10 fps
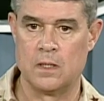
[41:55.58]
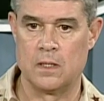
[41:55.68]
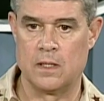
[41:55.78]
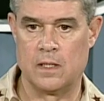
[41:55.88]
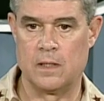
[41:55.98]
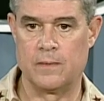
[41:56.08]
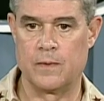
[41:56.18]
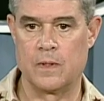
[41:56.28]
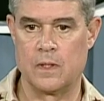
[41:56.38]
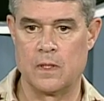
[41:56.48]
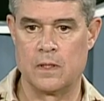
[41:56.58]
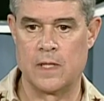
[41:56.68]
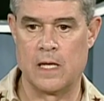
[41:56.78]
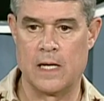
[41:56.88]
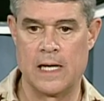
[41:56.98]
Uh,
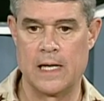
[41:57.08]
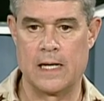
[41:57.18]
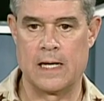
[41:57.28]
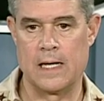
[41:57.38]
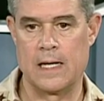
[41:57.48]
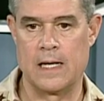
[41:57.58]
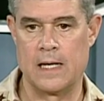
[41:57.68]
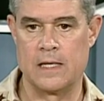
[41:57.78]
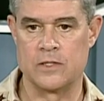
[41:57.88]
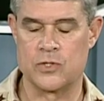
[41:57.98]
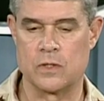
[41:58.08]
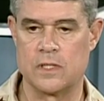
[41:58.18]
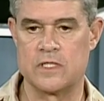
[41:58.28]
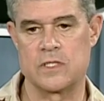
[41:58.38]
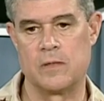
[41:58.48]
now, I
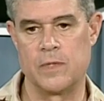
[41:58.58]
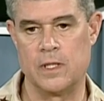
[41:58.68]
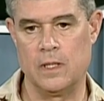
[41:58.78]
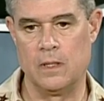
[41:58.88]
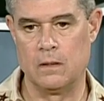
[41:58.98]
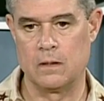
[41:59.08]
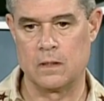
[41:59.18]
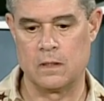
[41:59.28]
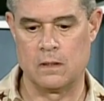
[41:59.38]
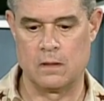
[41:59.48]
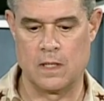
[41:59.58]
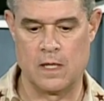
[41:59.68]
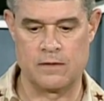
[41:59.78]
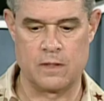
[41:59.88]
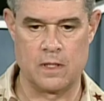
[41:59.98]
certainly some did. Uh,
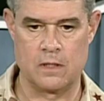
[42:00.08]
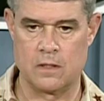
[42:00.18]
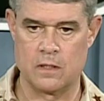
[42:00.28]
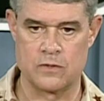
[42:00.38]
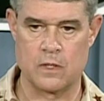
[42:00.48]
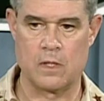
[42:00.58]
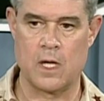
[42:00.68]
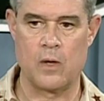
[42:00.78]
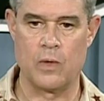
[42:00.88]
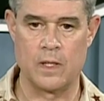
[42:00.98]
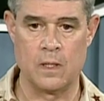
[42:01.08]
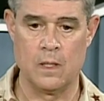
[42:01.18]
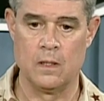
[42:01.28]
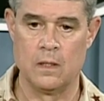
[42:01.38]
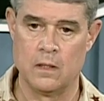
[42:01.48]
I think uh, Zarqawi
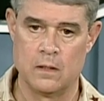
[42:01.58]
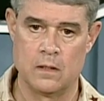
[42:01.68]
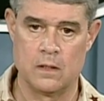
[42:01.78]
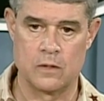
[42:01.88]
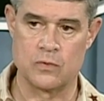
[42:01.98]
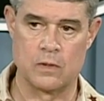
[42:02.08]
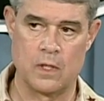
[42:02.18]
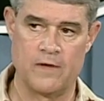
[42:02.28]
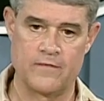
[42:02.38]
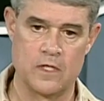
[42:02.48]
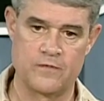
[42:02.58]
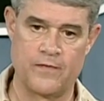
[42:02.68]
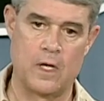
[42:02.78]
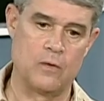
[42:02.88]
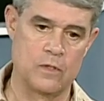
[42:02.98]
sort of left his
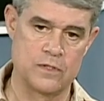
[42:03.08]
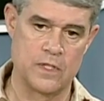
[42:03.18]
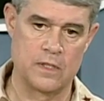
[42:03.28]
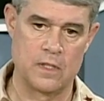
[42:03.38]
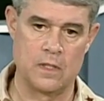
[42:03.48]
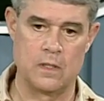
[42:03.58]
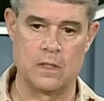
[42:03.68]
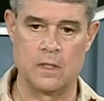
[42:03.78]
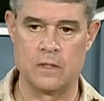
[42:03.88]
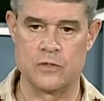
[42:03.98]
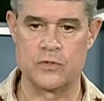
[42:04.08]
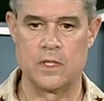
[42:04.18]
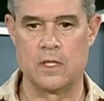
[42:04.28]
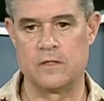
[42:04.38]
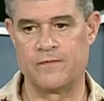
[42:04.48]
followers in the in the
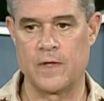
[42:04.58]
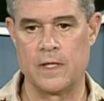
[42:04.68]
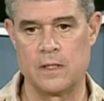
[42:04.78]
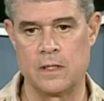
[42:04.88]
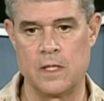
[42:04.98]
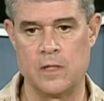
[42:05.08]
city to fight, and